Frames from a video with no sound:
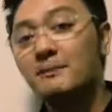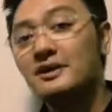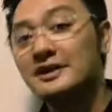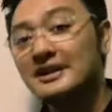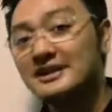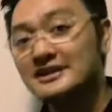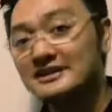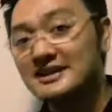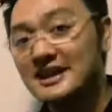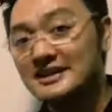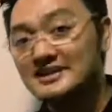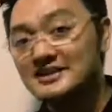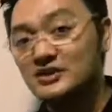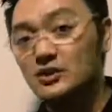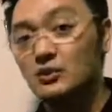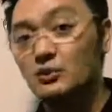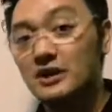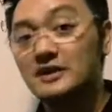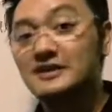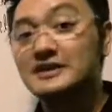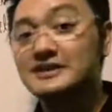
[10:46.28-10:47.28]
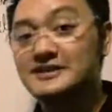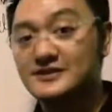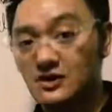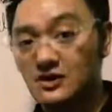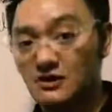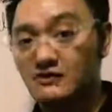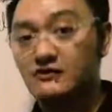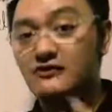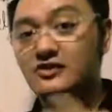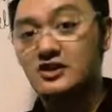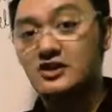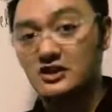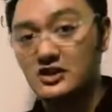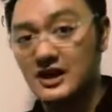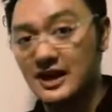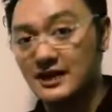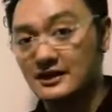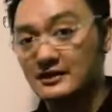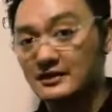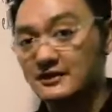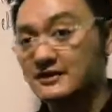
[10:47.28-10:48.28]
Thrombolytics will dissolve
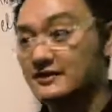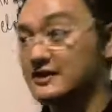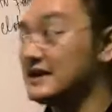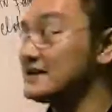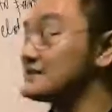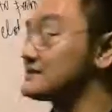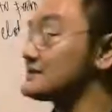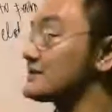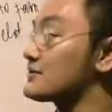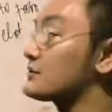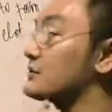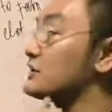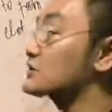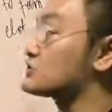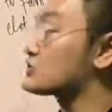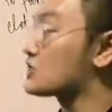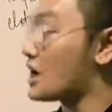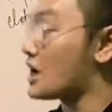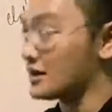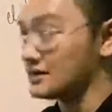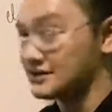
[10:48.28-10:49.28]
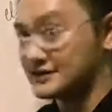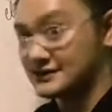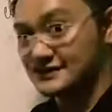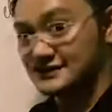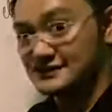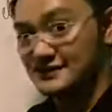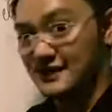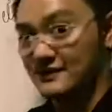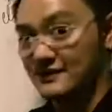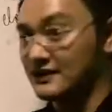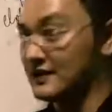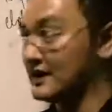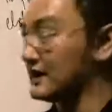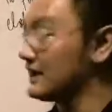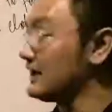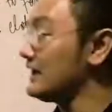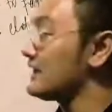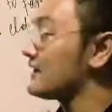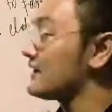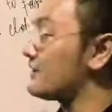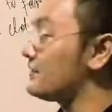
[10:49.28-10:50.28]
the clot. These three drugs,
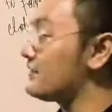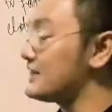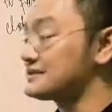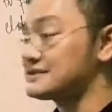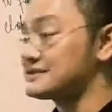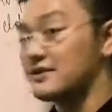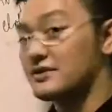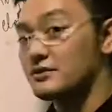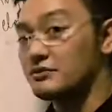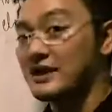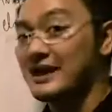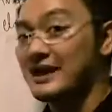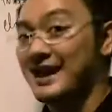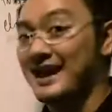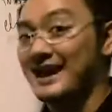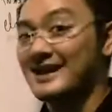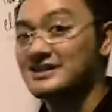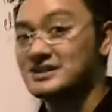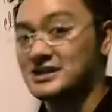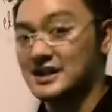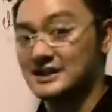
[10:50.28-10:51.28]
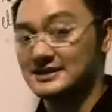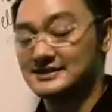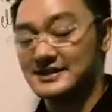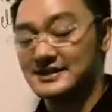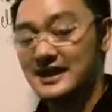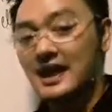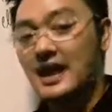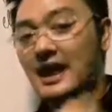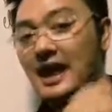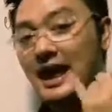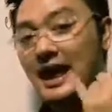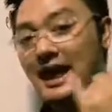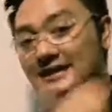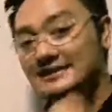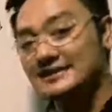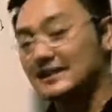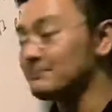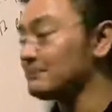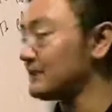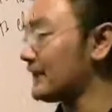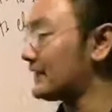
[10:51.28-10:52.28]
okay, these three agents,
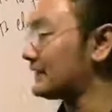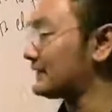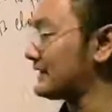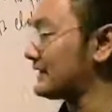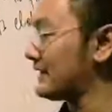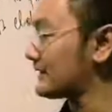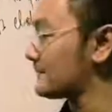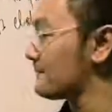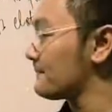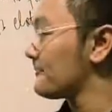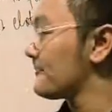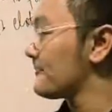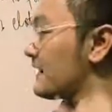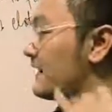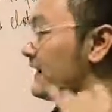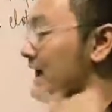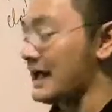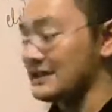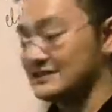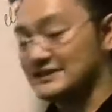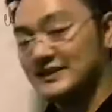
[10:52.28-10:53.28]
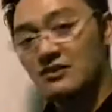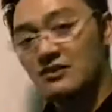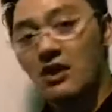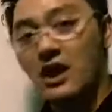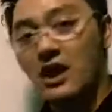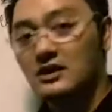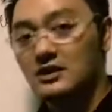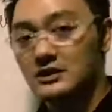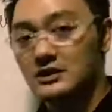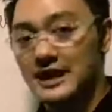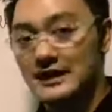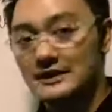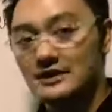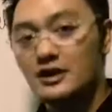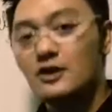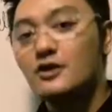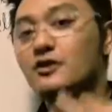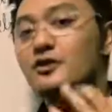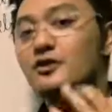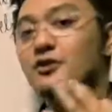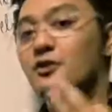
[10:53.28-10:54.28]
antiplatelet,
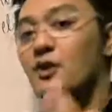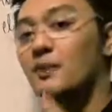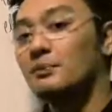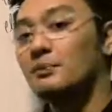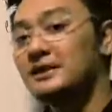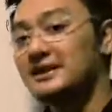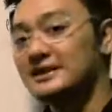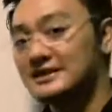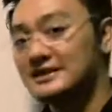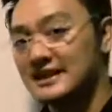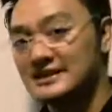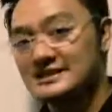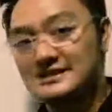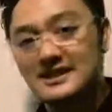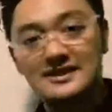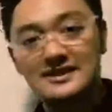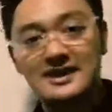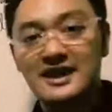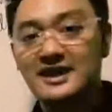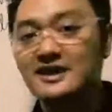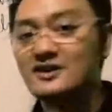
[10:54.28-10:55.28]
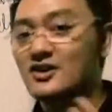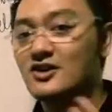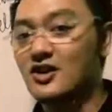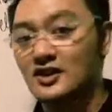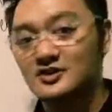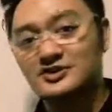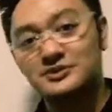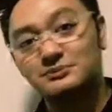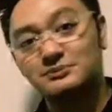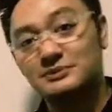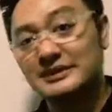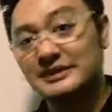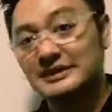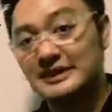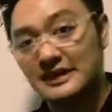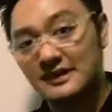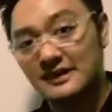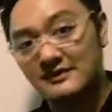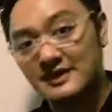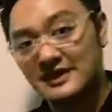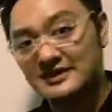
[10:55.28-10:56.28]
anticoagulant, thrombolytics, they can cause
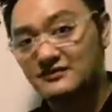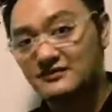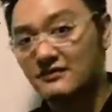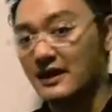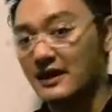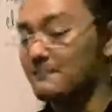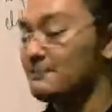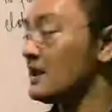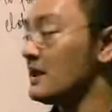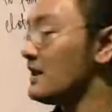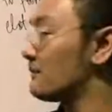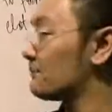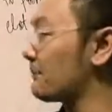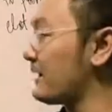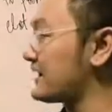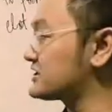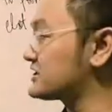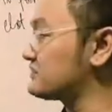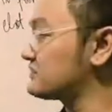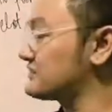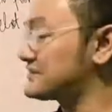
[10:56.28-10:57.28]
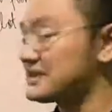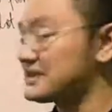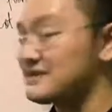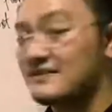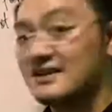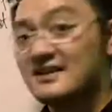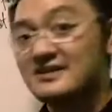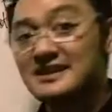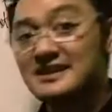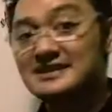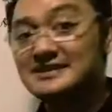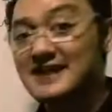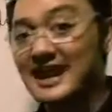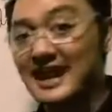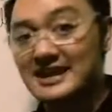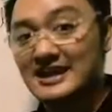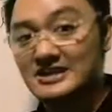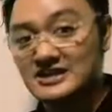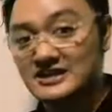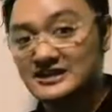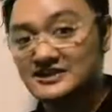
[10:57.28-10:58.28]
bleeding. That is why patient receiving
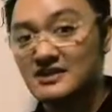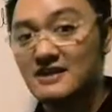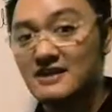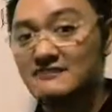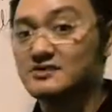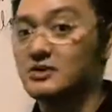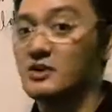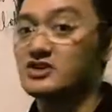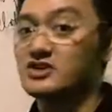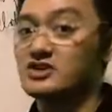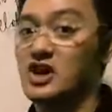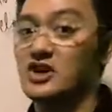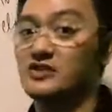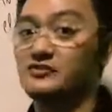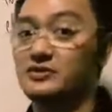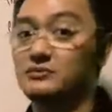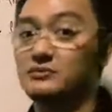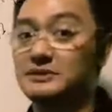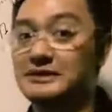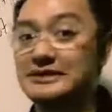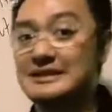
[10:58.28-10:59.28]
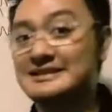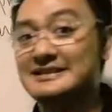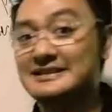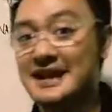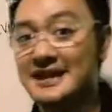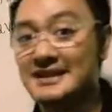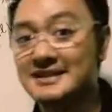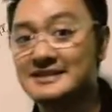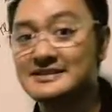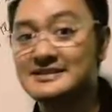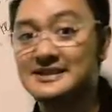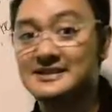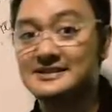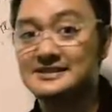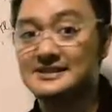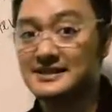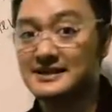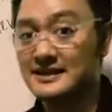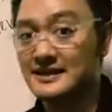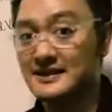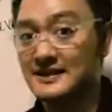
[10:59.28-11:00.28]
these agents, you have to watch out for bleeding
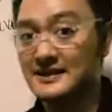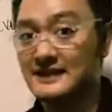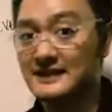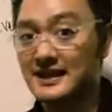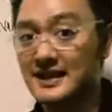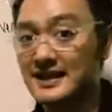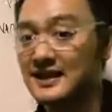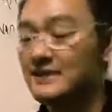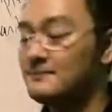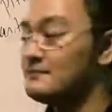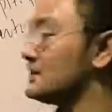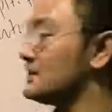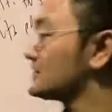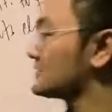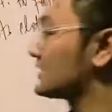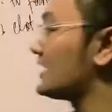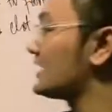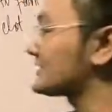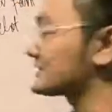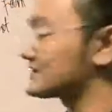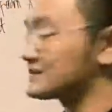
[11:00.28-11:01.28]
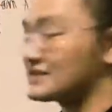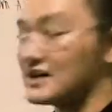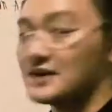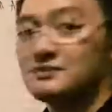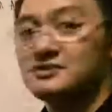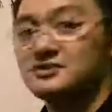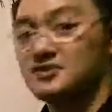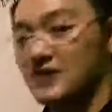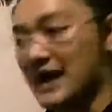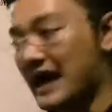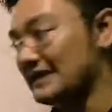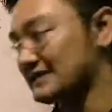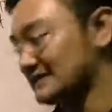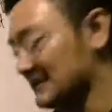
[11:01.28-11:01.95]
tendencies. Okay, so let's start